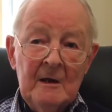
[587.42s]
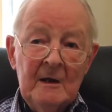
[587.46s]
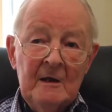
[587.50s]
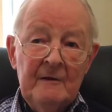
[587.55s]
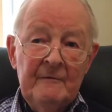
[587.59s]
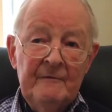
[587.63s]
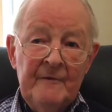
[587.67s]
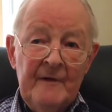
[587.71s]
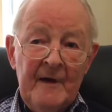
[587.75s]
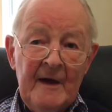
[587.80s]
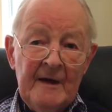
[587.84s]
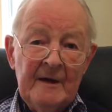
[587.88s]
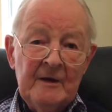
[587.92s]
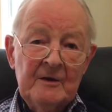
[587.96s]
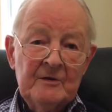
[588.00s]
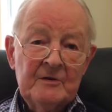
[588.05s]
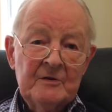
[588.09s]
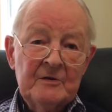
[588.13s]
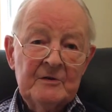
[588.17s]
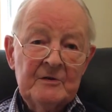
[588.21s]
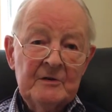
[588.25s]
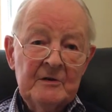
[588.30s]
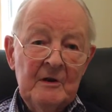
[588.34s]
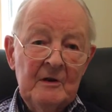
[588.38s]

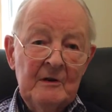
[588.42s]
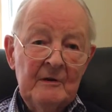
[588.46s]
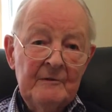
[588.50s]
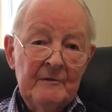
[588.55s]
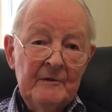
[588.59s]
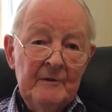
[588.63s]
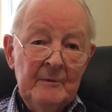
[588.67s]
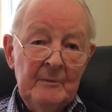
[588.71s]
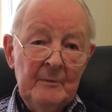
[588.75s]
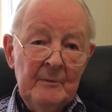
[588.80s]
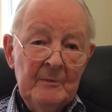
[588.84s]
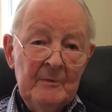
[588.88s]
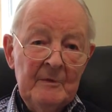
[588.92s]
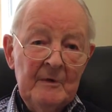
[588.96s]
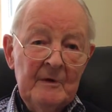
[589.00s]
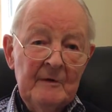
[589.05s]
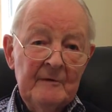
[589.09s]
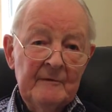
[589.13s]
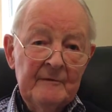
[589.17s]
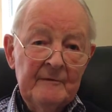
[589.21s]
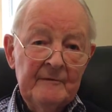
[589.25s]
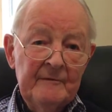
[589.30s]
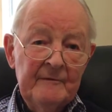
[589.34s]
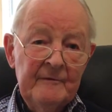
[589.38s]
effects of
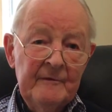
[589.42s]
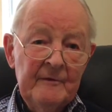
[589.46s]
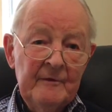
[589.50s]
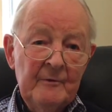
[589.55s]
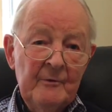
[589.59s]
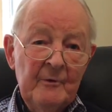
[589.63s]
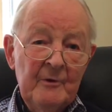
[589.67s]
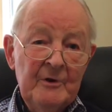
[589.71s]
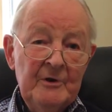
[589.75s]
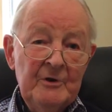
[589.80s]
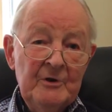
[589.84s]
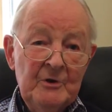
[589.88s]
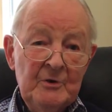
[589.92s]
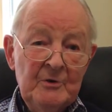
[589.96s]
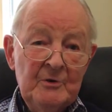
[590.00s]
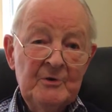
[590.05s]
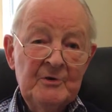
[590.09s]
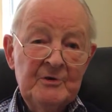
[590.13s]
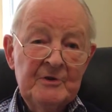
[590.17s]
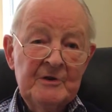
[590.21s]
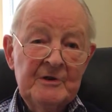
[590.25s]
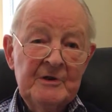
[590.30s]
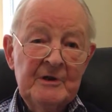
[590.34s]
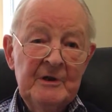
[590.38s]

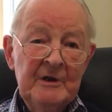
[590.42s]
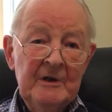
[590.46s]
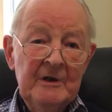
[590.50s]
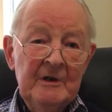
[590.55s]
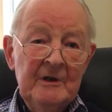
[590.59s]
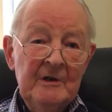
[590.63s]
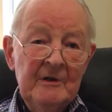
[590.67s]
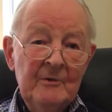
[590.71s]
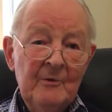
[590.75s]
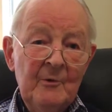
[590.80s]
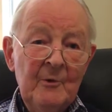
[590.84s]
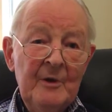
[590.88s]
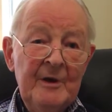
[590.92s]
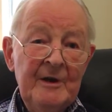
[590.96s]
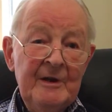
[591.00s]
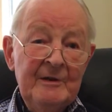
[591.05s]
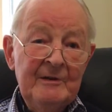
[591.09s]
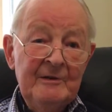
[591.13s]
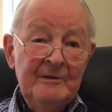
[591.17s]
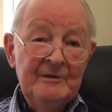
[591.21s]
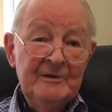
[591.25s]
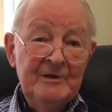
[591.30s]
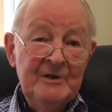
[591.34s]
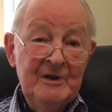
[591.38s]
reduced
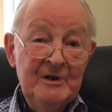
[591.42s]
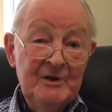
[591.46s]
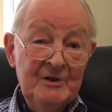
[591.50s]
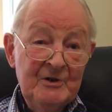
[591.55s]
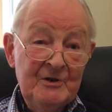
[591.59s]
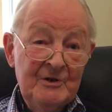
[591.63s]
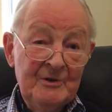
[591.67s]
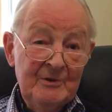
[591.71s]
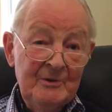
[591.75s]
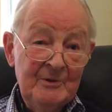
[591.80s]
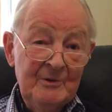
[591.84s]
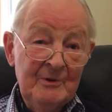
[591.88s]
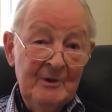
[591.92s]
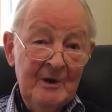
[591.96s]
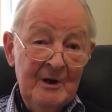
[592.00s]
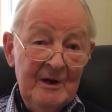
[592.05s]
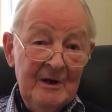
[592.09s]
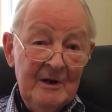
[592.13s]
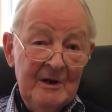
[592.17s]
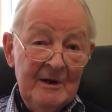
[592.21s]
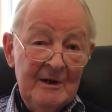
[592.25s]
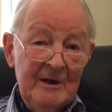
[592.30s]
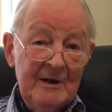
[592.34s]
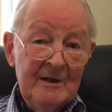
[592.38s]
renal tissue
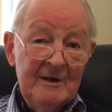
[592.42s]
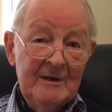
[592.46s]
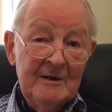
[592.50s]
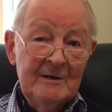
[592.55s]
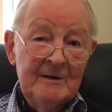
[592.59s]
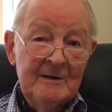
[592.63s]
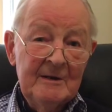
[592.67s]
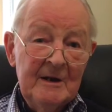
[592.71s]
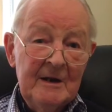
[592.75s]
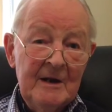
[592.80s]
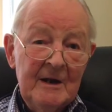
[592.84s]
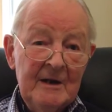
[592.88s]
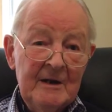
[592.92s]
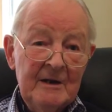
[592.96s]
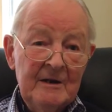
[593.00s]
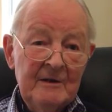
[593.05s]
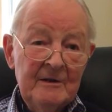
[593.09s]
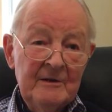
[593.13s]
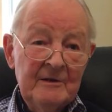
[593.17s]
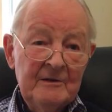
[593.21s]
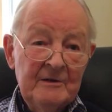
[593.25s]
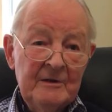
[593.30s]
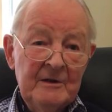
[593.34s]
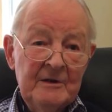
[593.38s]

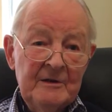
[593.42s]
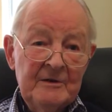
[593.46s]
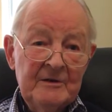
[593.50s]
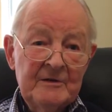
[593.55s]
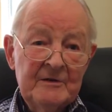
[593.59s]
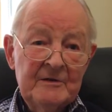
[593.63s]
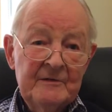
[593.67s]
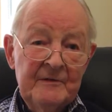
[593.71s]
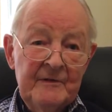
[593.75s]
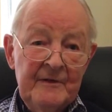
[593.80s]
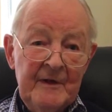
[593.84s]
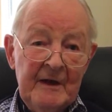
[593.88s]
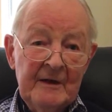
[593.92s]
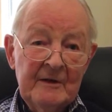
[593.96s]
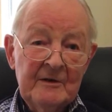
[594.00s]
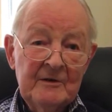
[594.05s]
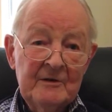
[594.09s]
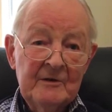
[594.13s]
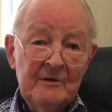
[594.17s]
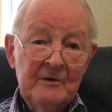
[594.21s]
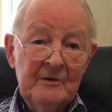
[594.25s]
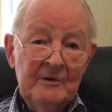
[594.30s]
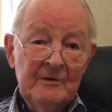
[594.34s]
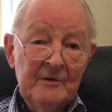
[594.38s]
and its effect
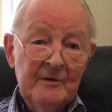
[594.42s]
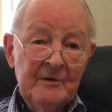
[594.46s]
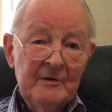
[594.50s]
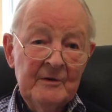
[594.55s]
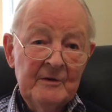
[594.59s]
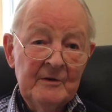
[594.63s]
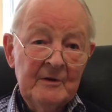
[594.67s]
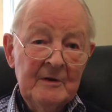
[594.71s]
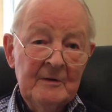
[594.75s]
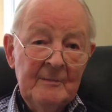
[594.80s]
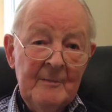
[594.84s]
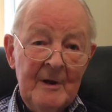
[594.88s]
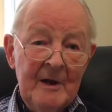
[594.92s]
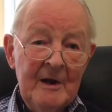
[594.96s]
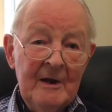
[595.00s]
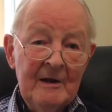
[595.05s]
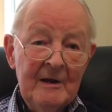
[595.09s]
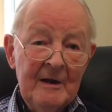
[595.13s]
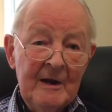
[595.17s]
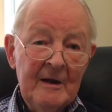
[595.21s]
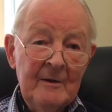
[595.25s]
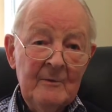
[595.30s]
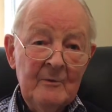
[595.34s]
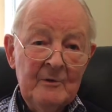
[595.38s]
on the
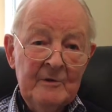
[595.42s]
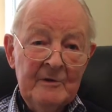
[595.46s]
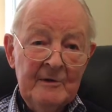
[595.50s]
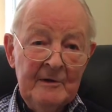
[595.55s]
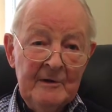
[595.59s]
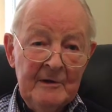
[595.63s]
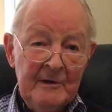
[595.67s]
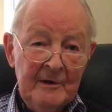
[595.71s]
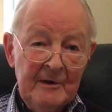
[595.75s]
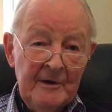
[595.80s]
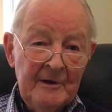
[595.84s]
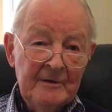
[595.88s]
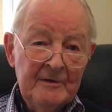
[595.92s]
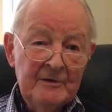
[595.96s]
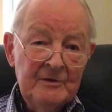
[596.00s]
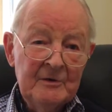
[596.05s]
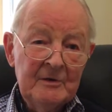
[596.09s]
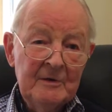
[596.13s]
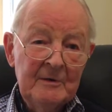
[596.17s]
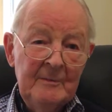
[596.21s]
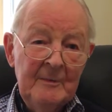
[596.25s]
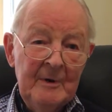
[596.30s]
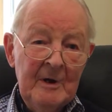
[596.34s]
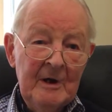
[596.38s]
glomeruli, with enlarged
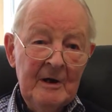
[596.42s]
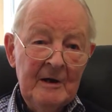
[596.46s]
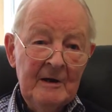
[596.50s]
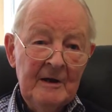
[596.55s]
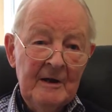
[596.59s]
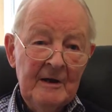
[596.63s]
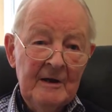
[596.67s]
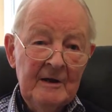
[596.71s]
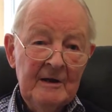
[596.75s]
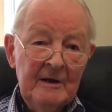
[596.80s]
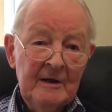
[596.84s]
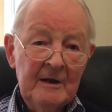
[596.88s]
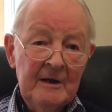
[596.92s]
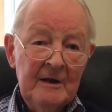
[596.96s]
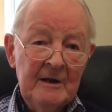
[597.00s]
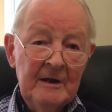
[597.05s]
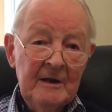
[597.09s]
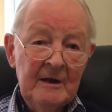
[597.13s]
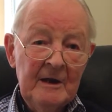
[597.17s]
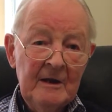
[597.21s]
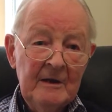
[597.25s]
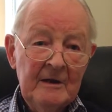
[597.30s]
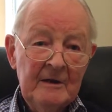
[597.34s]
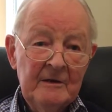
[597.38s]
glomeruli,
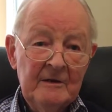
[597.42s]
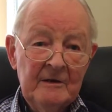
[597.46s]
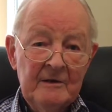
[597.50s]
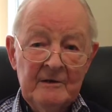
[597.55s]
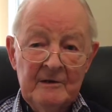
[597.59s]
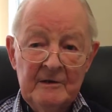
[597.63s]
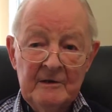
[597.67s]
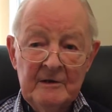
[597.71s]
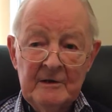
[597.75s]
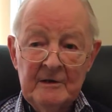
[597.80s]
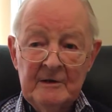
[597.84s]
and